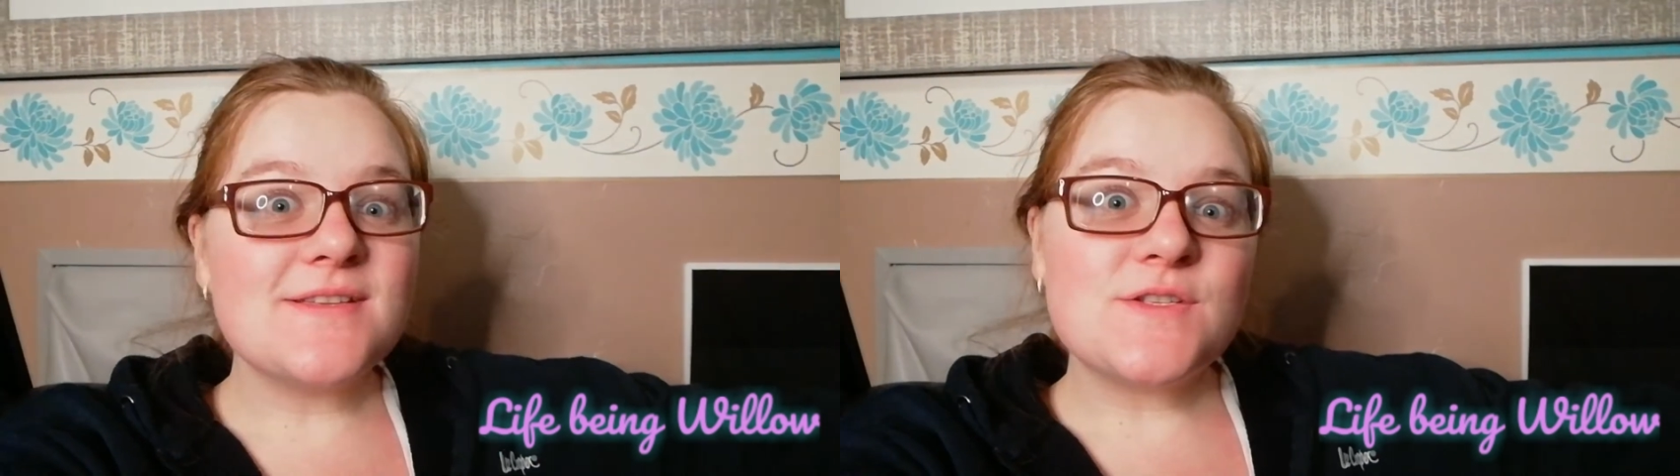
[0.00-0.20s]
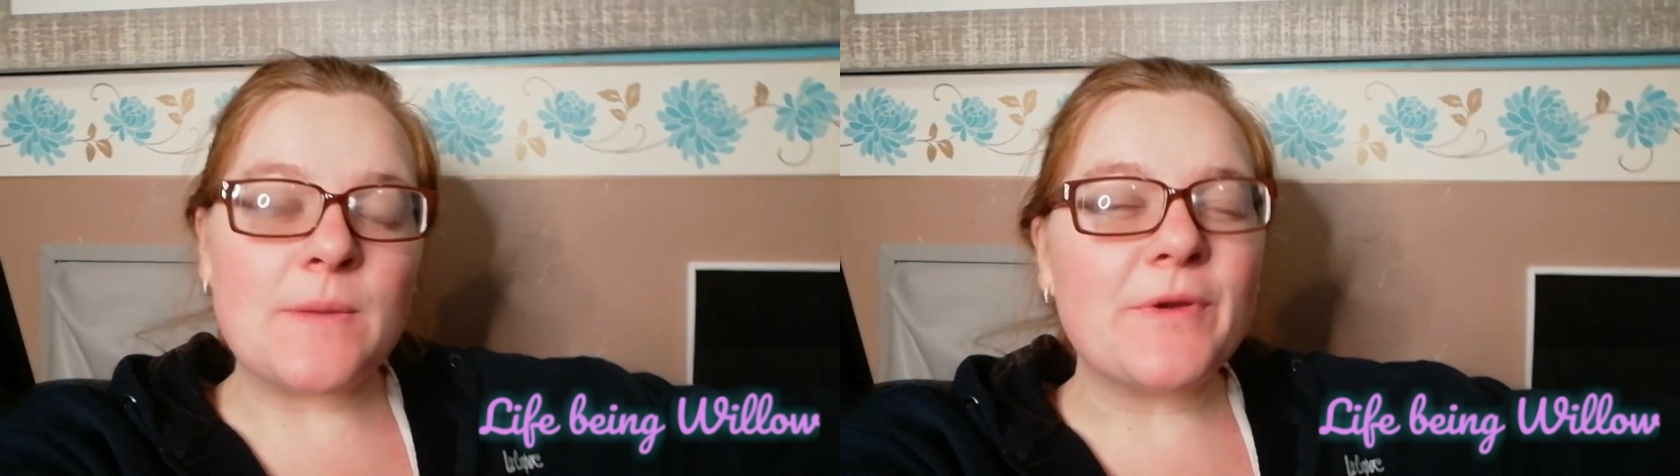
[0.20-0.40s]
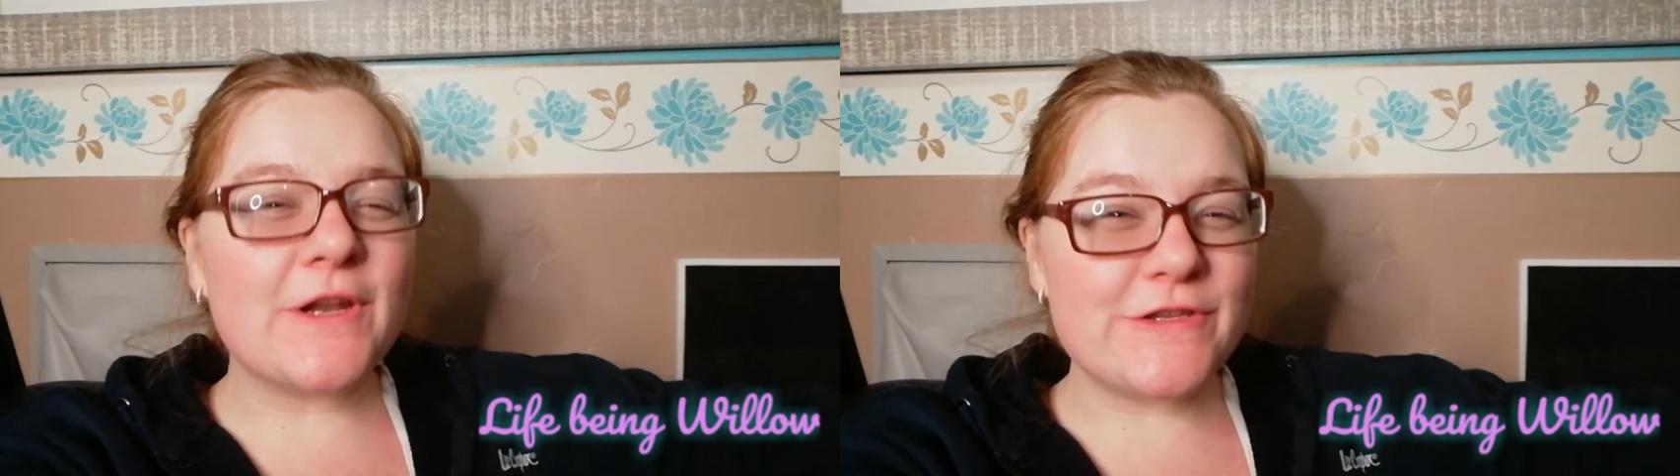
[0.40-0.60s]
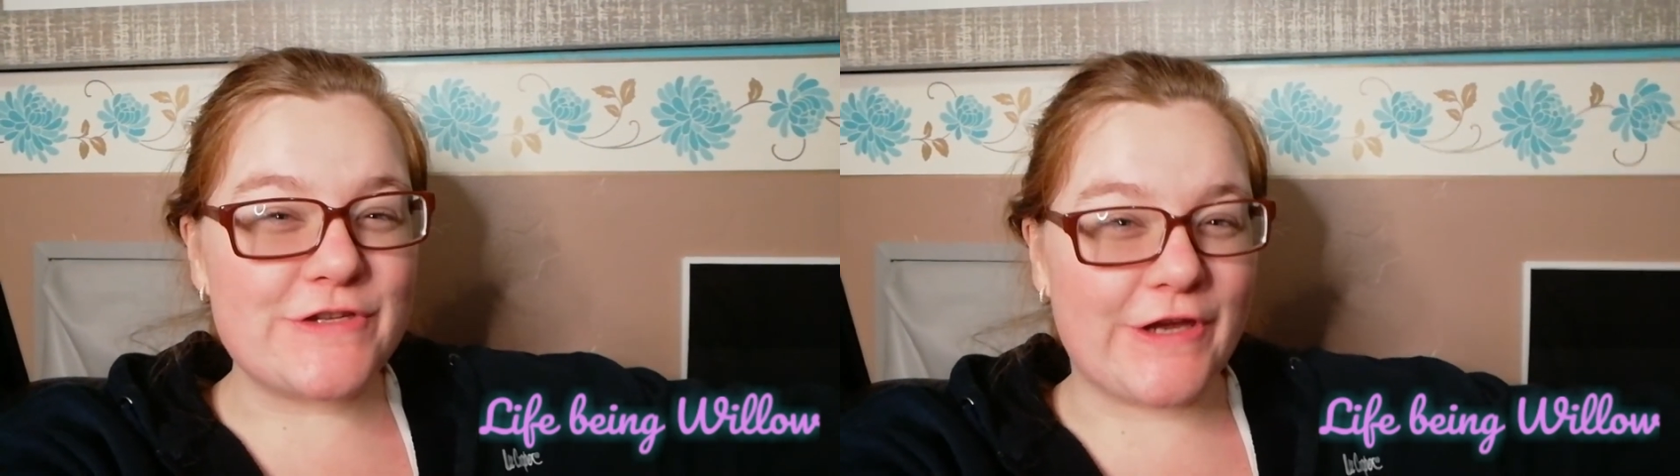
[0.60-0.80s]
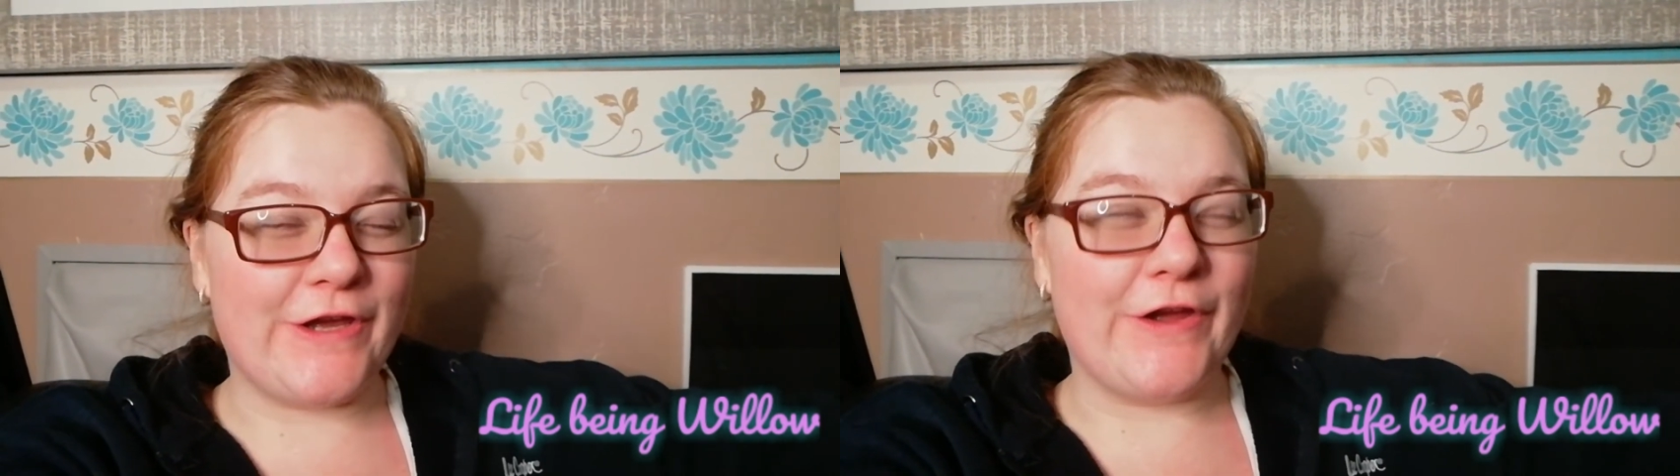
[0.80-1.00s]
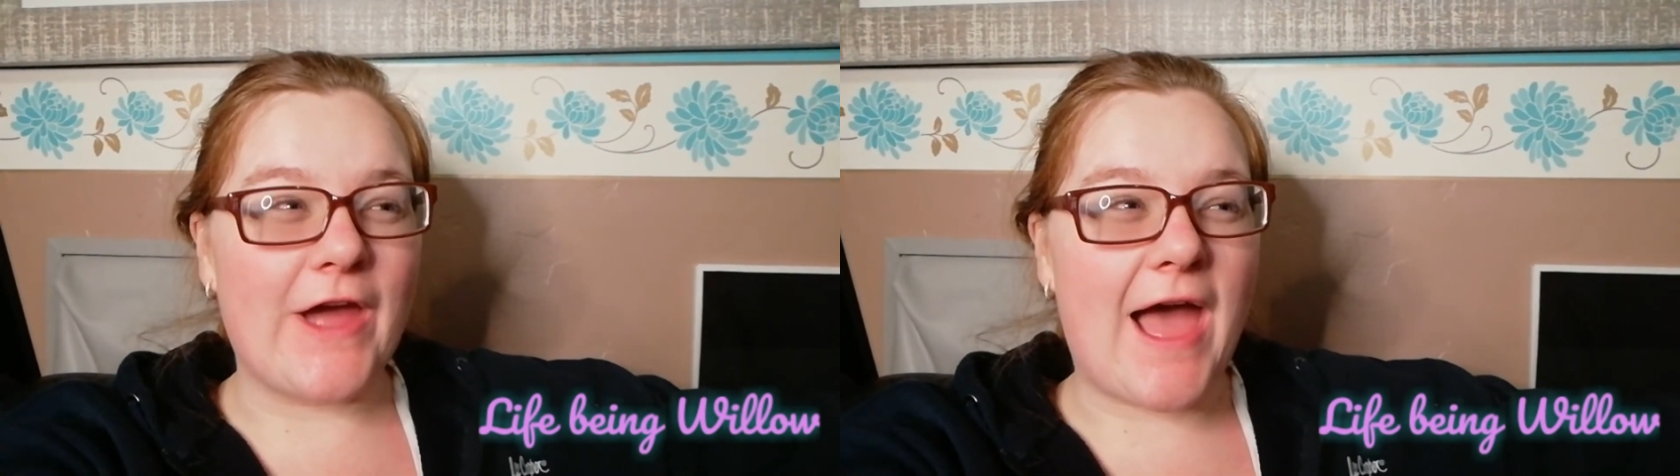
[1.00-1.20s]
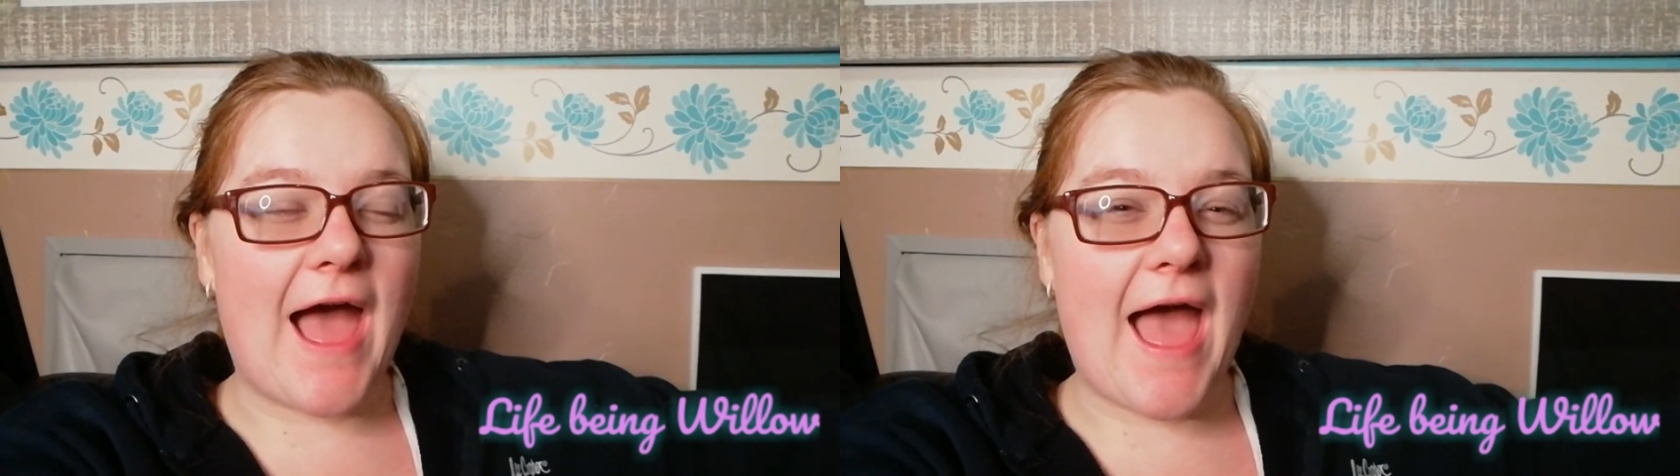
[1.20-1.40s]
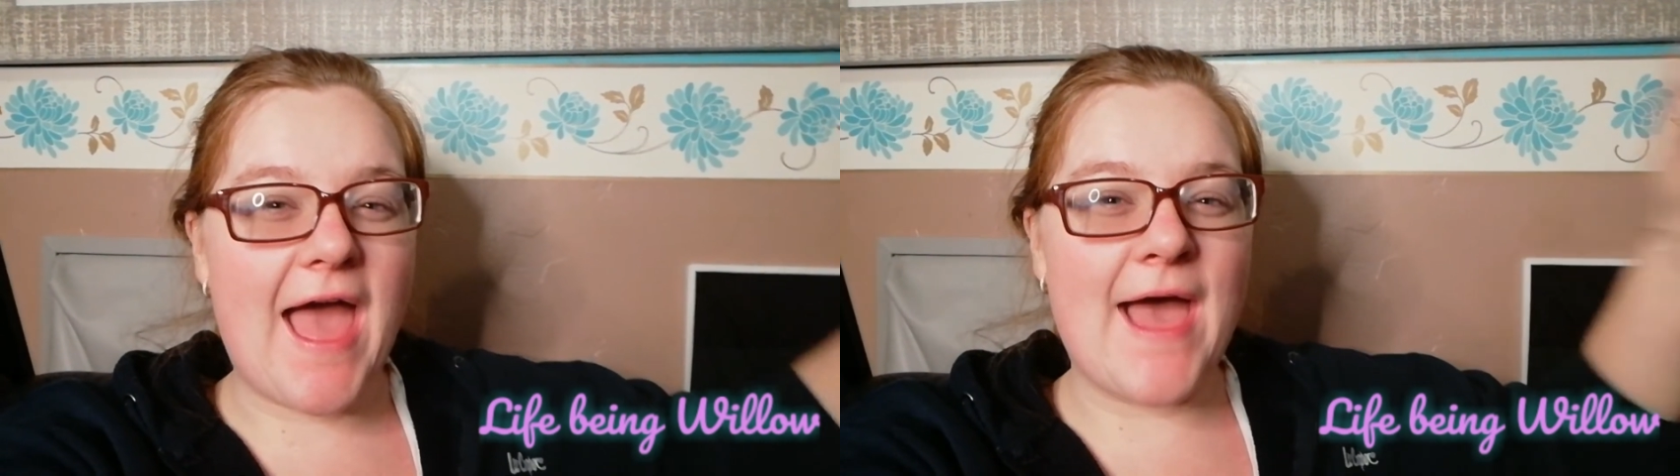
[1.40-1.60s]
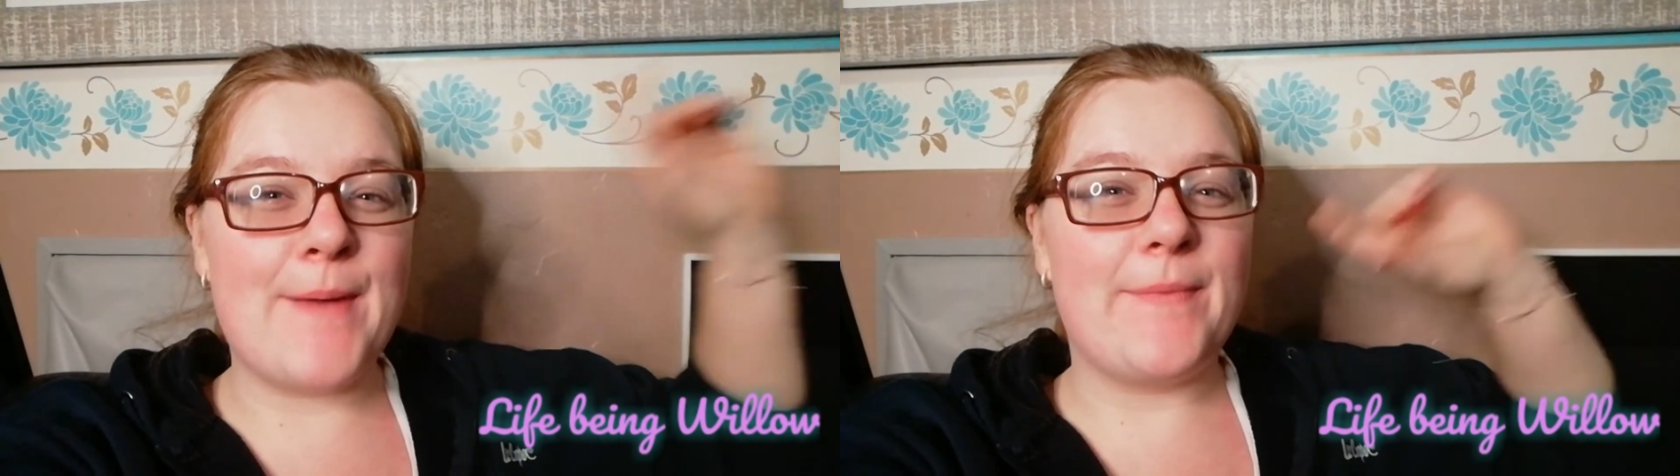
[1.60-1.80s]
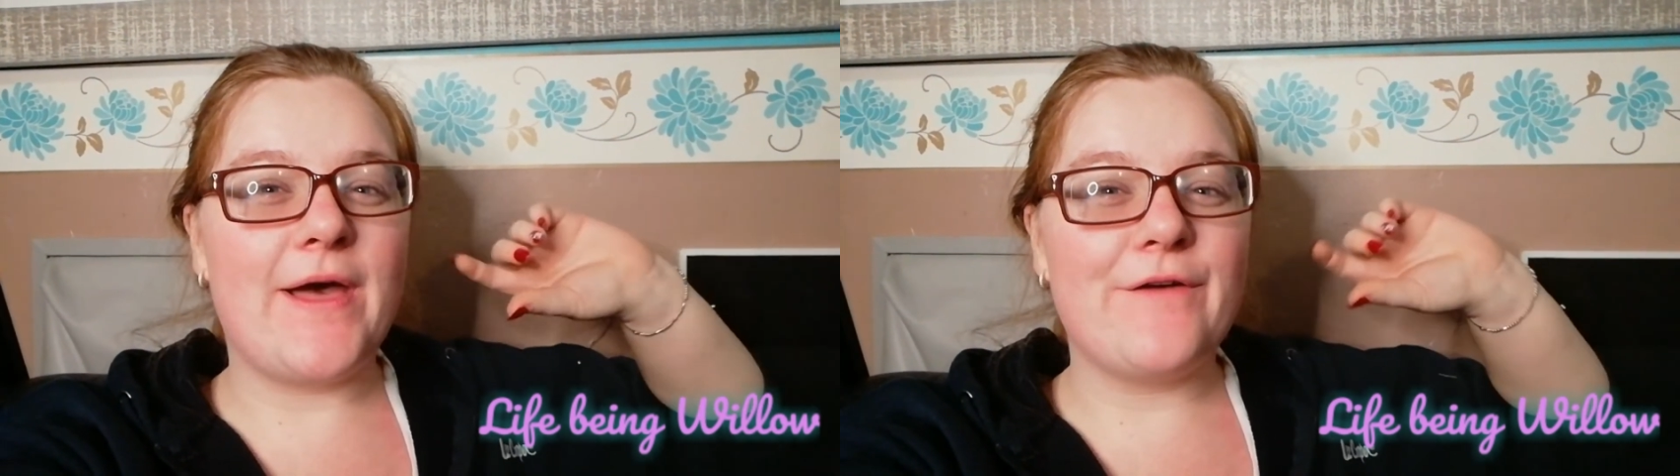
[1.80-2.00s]
So I'm going to do
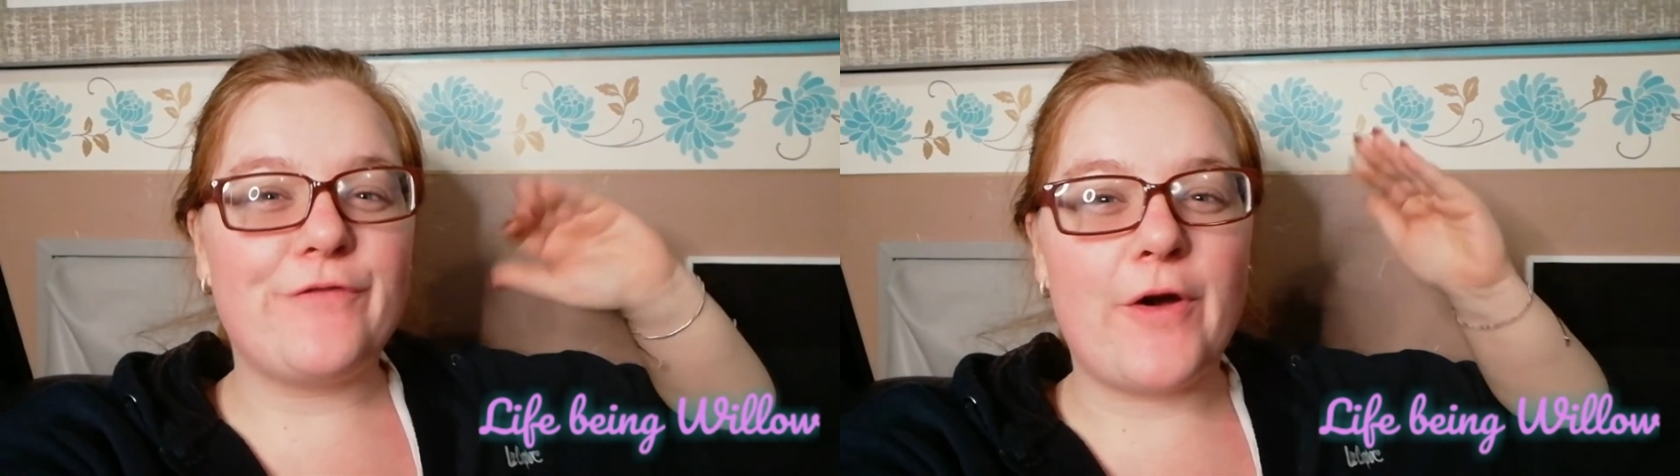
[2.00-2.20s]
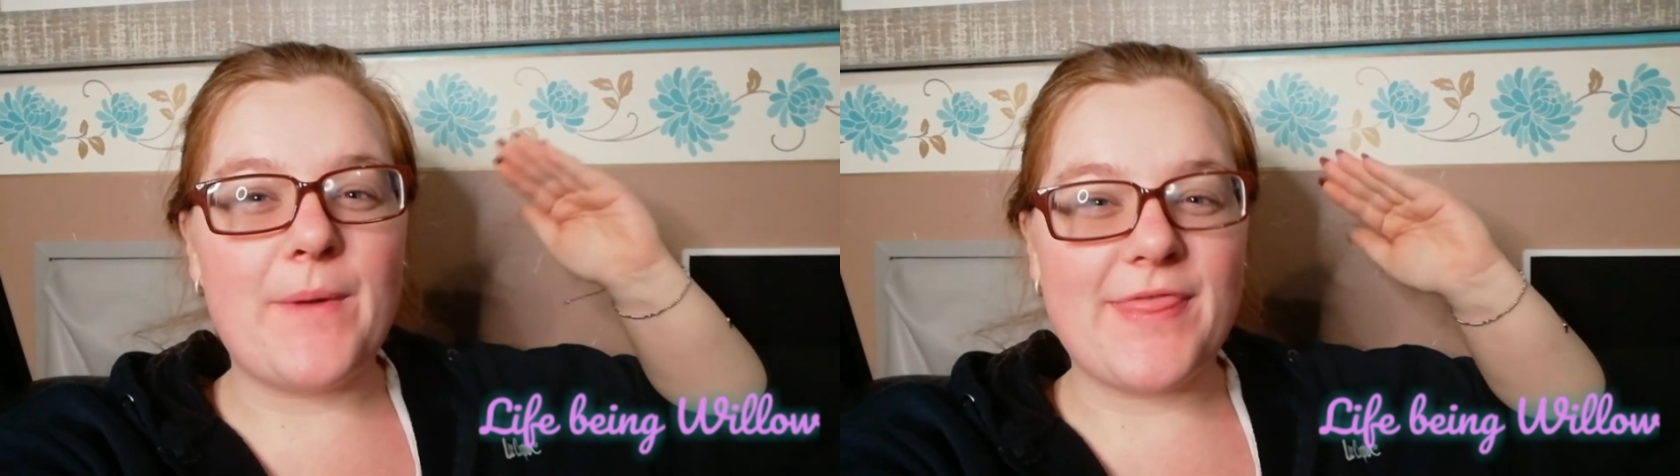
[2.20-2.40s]
from